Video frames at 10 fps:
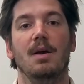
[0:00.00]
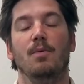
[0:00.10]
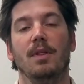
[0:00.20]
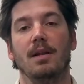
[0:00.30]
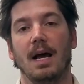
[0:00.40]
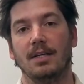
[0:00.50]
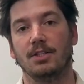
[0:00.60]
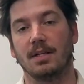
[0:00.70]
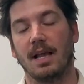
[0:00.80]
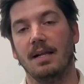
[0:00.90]
with
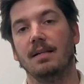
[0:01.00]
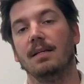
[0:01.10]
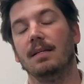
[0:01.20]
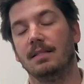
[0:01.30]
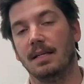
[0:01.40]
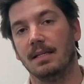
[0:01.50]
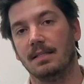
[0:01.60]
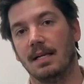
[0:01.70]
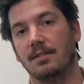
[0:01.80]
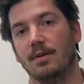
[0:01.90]
large-scale
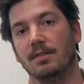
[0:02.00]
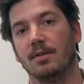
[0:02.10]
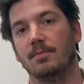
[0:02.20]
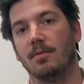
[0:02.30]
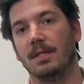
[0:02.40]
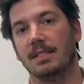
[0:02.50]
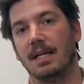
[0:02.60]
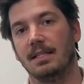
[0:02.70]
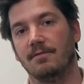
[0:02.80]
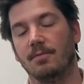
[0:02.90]
single-cell transcriptomics
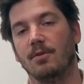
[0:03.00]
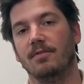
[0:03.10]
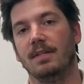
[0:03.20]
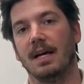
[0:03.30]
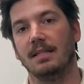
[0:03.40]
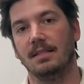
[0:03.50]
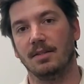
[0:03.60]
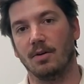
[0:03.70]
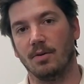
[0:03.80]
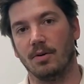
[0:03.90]
data from COVID-19
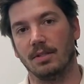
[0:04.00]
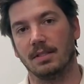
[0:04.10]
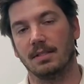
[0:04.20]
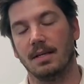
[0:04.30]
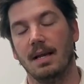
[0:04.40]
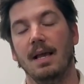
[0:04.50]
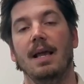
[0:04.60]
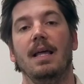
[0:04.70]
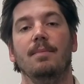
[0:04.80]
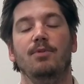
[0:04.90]
cohorts.
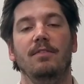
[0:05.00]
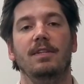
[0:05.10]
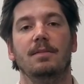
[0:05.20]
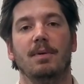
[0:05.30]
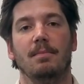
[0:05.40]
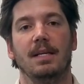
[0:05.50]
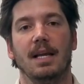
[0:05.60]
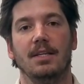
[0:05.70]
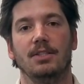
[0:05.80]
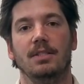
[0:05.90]
In a previous
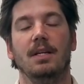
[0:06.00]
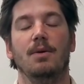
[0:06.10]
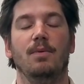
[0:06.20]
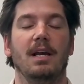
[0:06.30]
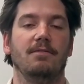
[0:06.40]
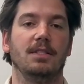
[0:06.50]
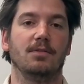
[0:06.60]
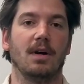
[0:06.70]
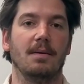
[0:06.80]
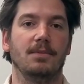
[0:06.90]
publication, we have
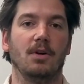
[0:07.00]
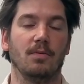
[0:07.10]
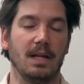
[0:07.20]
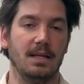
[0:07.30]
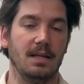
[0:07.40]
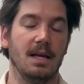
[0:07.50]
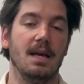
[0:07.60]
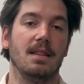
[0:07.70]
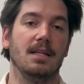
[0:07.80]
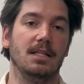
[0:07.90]
described already
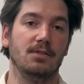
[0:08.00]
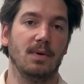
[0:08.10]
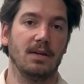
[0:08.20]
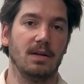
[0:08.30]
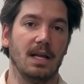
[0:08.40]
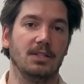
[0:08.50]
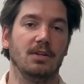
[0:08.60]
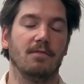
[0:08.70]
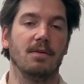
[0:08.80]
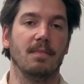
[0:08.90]
the dysregulation
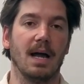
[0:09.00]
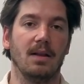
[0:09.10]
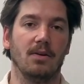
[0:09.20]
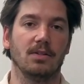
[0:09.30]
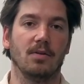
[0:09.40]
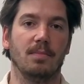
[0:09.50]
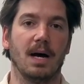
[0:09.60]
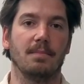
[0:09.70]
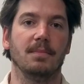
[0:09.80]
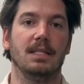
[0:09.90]
of the myeloid
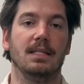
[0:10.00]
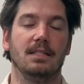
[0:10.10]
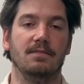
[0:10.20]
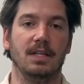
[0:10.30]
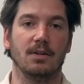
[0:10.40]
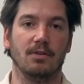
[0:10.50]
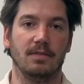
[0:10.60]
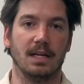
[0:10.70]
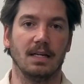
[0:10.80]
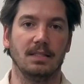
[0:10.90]
compartment in severe
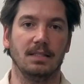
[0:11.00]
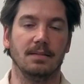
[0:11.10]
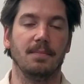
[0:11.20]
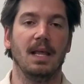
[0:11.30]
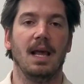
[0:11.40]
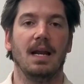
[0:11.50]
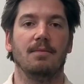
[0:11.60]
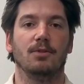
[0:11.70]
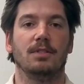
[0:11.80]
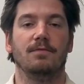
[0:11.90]
COVID-19. And I
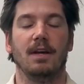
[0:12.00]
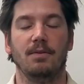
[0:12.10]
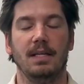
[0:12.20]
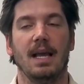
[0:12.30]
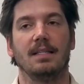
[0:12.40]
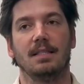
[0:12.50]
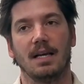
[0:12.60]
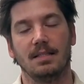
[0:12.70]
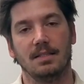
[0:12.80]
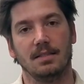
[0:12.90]
was very
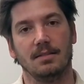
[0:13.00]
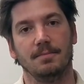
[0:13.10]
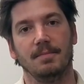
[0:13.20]
excited